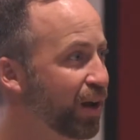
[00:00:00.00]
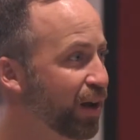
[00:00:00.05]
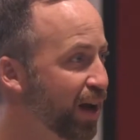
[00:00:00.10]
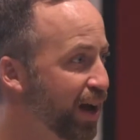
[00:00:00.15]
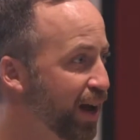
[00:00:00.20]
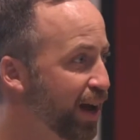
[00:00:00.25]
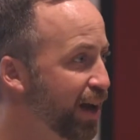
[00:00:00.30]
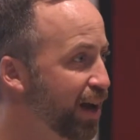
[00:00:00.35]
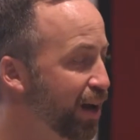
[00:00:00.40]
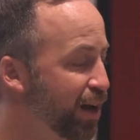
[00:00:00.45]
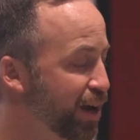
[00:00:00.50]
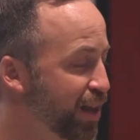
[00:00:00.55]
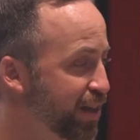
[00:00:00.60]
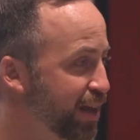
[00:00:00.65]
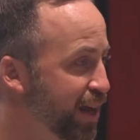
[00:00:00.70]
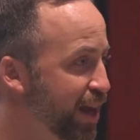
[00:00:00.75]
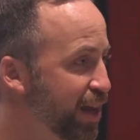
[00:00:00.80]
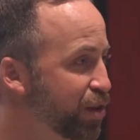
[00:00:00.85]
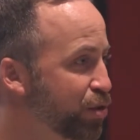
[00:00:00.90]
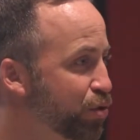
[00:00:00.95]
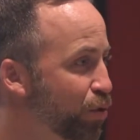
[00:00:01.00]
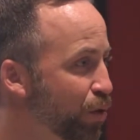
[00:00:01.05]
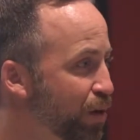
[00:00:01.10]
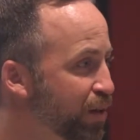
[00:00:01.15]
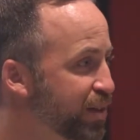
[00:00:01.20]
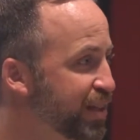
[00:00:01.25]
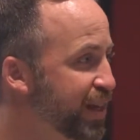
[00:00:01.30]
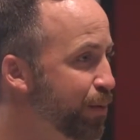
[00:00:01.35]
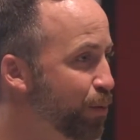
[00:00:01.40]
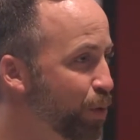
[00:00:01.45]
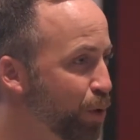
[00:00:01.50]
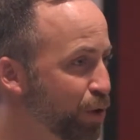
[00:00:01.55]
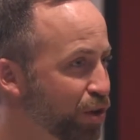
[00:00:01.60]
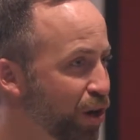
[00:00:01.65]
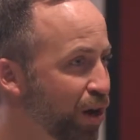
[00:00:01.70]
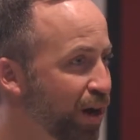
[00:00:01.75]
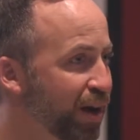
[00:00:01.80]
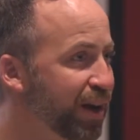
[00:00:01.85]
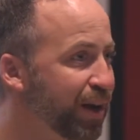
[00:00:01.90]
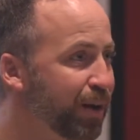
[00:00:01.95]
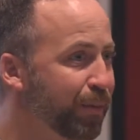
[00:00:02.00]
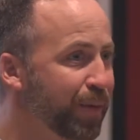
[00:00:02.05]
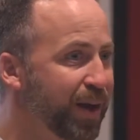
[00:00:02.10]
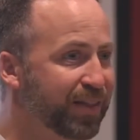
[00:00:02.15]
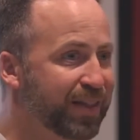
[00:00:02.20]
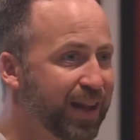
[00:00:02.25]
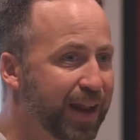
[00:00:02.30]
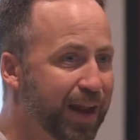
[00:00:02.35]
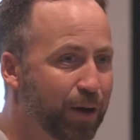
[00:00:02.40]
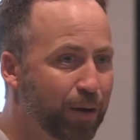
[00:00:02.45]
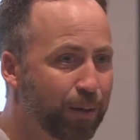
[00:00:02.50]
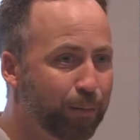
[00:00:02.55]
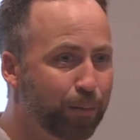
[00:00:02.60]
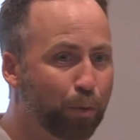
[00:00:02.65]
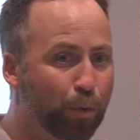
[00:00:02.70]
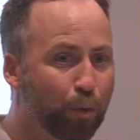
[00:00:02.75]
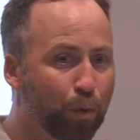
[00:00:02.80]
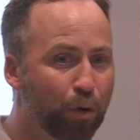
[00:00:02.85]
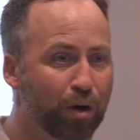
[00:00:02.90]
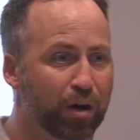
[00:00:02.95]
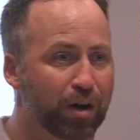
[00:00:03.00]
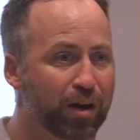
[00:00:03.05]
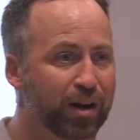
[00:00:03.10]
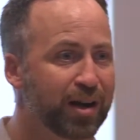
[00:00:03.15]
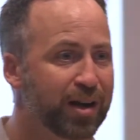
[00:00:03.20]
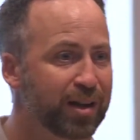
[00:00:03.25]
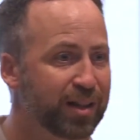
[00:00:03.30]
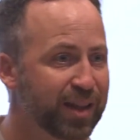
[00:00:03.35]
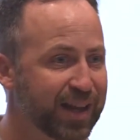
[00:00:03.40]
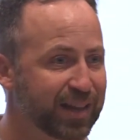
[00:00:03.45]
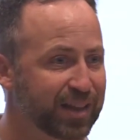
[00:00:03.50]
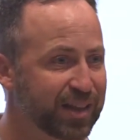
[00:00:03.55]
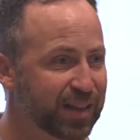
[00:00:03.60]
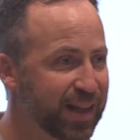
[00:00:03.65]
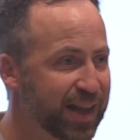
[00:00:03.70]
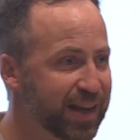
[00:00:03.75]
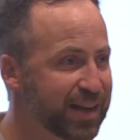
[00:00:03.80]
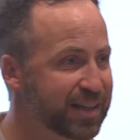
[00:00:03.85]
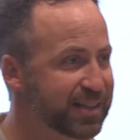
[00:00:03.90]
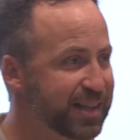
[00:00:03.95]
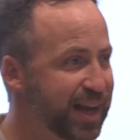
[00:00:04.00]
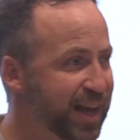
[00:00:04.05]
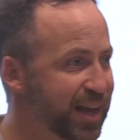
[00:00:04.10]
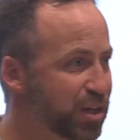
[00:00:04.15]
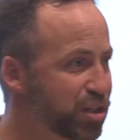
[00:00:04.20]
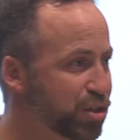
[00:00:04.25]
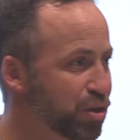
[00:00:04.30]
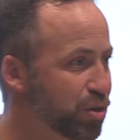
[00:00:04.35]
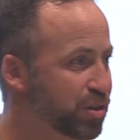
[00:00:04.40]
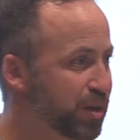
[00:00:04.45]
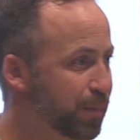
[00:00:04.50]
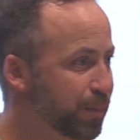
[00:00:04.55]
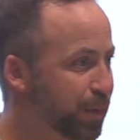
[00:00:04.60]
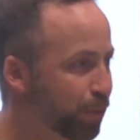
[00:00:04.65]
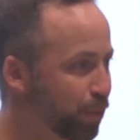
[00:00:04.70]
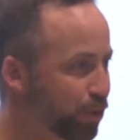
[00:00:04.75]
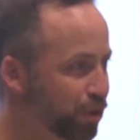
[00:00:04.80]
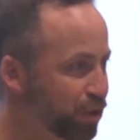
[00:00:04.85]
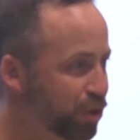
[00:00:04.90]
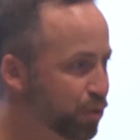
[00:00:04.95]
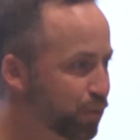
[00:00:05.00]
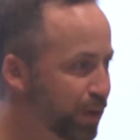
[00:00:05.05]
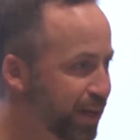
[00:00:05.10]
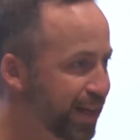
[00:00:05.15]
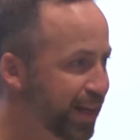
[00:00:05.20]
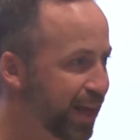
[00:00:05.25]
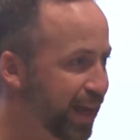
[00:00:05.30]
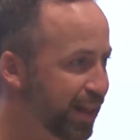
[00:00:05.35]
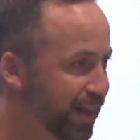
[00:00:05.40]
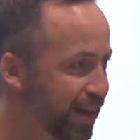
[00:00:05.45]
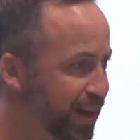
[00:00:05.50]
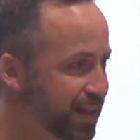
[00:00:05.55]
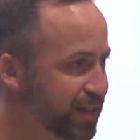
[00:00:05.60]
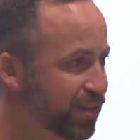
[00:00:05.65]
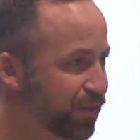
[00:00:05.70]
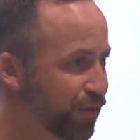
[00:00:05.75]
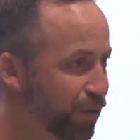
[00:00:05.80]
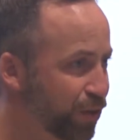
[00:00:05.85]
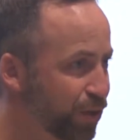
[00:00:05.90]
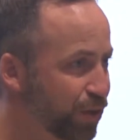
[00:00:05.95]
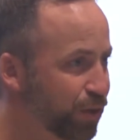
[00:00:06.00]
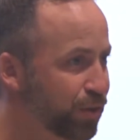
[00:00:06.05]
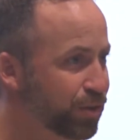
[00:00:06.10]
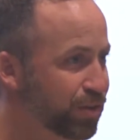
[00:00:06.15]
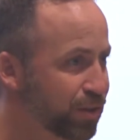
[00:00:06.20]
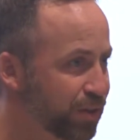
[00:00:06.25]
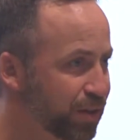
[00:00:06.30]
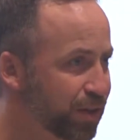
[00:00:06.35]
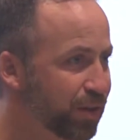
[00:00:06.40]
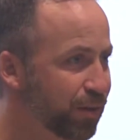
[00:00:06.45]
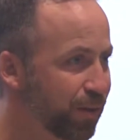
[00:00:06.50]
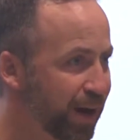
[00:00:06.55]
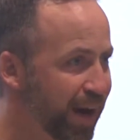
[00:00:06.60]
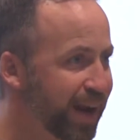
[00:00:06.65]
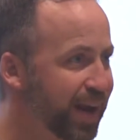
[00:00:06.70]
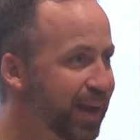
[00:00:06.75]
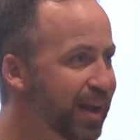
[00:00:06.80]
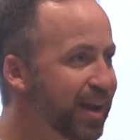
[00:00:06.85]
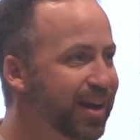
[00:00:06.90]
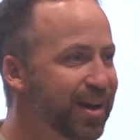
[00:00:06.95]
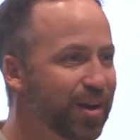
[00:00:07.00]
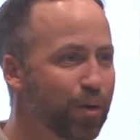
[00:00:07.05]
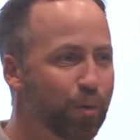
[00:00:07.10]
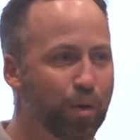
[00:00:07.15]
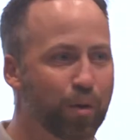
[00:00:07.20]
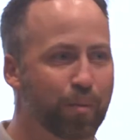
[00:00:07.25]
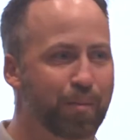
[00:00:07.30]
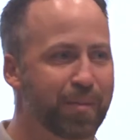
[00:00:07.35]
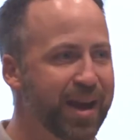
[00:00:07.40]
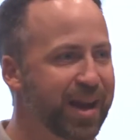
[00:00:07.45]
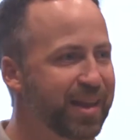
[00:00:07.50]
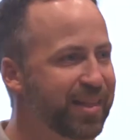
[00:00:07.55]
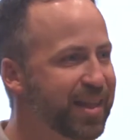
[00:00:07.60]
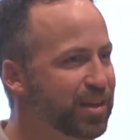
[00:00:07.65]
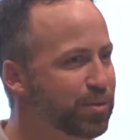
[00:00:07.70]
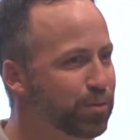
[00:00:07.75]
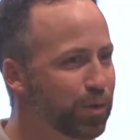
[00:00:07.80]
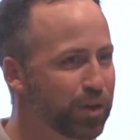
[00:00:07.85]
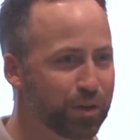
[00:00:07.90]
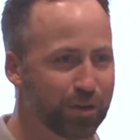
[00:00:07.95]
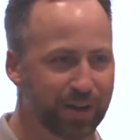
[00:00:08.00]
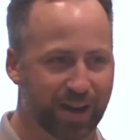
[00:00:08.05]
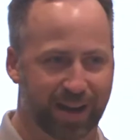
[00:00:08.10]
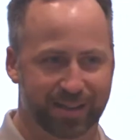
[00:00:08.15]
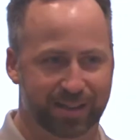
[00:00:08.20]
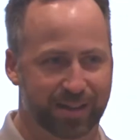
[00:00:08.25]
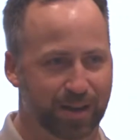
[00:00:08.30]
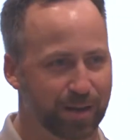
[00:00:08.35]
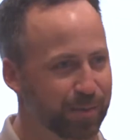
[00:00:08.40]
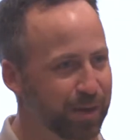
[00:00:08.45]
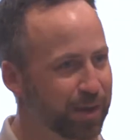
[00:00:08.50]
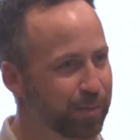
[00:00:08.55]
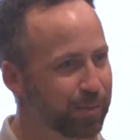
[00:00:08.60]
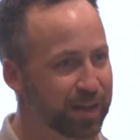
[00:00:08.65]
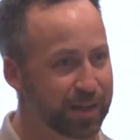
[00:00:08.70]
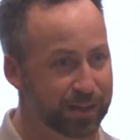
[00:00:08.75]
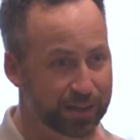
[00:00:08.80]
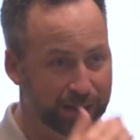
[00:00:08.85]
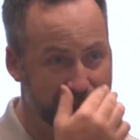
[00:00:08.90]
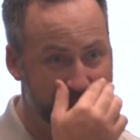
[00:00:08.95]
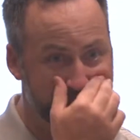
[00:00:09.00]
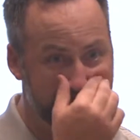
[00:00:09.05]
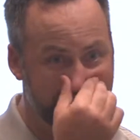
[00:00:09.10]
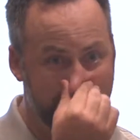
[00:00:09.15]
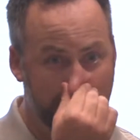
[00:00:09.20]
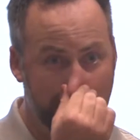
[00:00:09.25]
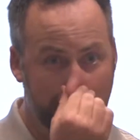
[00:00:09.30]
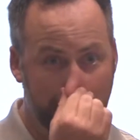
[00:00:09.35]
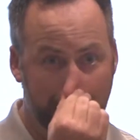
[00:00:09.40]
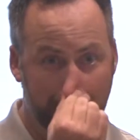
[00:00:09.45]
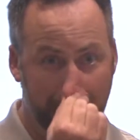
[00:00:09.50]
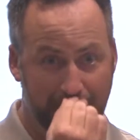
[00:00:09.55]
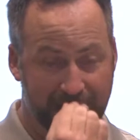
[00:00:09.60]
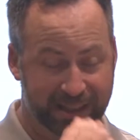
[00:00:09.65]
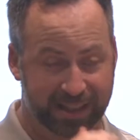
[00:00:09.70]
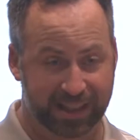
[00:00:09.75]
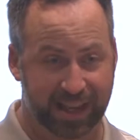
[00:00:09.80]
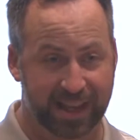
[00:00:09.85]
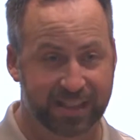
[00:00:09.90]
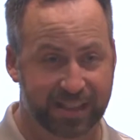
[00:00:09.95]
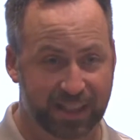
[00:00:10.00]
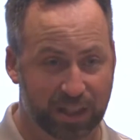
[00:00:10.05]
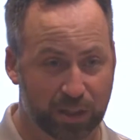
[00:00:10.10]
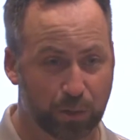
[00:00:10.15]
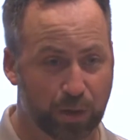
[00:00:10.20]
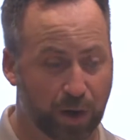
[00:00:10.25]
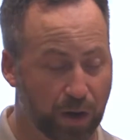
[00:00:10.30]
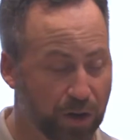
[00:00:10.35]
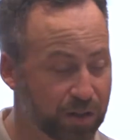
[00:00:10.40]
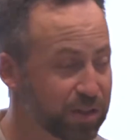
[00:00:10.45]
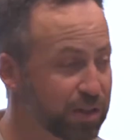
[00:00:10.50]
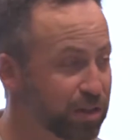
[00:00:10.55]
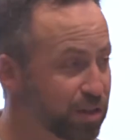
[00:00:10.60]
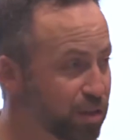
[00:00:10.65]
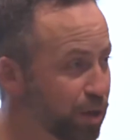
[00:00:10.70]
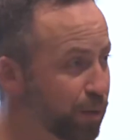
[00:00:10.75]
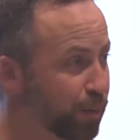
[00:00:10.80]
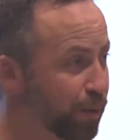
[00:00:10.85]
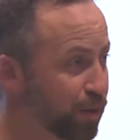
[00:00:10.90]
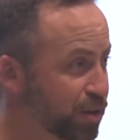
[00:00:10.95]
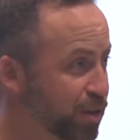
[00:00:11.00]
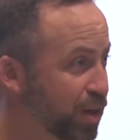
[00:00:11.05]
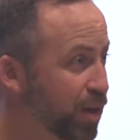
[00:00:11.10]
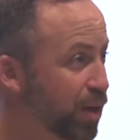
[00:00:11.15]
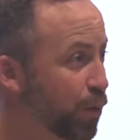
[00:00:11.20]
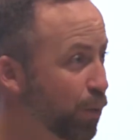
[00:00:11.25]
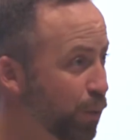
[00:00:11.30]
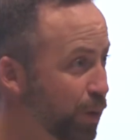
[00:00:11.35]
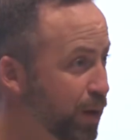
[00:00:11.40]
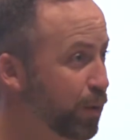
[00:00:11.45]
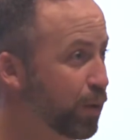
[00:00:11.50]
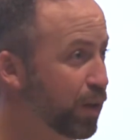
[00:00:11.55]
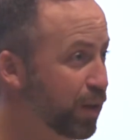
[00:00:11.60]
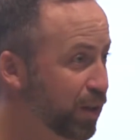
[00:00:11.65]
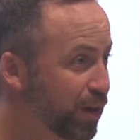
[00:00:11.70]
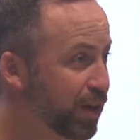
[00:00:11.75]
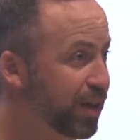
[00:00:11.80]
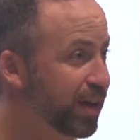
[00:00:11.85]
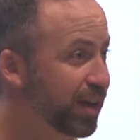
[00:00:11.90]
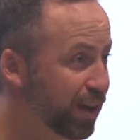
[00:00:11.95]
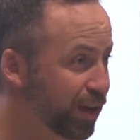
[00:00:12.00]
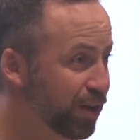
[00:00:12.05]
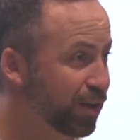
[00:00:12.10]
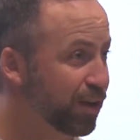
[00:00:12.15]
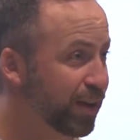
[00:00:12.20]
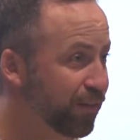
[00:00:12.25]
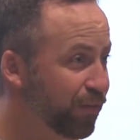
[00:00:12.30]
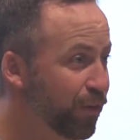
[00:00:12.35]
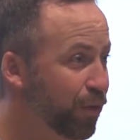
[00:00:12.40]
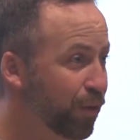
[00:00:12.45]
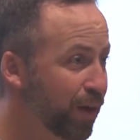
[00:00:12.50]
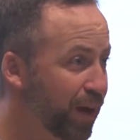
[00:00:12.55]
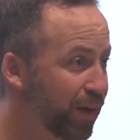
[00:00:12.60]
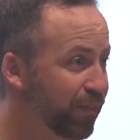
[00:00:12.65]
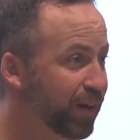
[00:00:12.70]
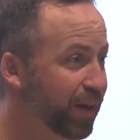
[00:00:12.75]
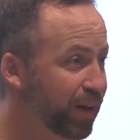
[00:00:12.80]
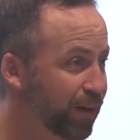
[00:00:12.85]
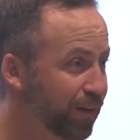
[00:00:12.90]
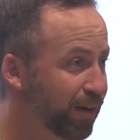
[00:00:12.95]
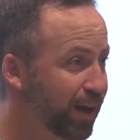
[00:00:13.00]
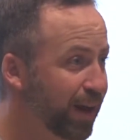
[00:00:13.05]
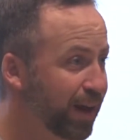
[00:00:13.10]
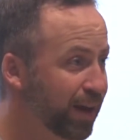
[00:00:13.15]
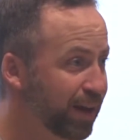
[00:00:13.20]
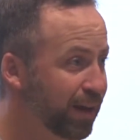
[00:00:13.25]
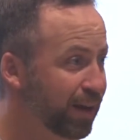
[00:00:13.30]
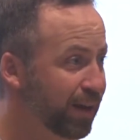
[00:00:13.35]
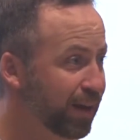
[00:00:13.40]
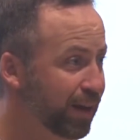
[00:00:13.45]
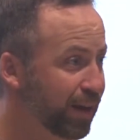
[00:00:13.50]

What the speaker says: The editorial team, we were talking about that, how important, like, the latest data shows that people are just reading headlines for news, right? Well, man, that's where you guys come in, because listen, as lazy as we are as consumers, we will look at a good infographic, right?